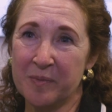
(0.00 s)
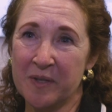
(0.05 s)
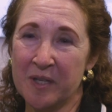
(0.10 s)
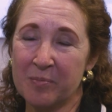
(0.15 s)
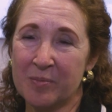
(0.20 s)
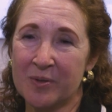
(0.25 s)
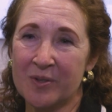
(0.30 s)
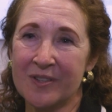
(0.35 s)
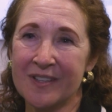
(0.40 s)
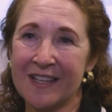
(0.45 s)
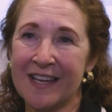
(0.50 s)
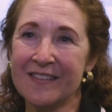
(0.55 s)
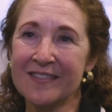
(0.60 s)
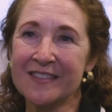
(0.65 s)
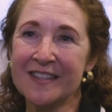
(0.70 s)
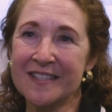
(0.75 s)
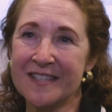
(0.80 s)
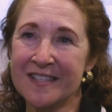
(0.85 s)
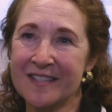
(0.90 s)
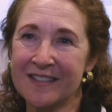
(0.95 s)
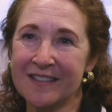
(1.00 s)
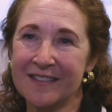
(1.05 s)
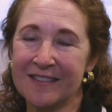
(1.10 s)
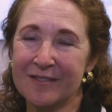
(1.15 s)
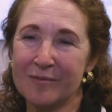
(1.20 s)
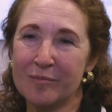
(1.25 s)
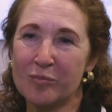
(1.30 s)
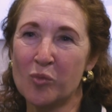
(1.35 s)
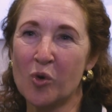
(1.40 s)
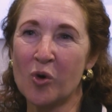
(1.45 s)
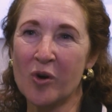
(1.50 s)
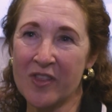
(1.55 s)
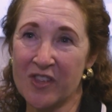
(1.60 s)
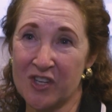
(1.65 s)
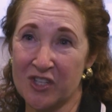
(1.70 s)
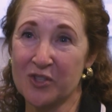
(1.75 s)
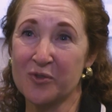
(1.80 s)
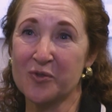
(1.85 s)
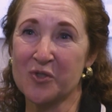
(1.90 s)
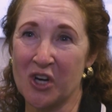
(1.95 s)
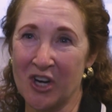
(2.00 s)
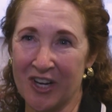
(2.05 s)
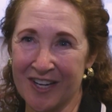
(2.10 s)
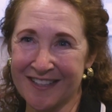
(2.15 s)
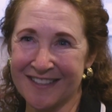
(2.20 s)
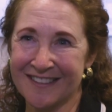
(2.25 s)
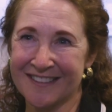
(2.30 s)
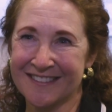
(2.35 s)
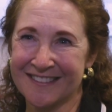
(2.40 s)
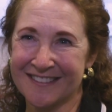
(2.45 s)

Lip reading: people and listening more than you talk,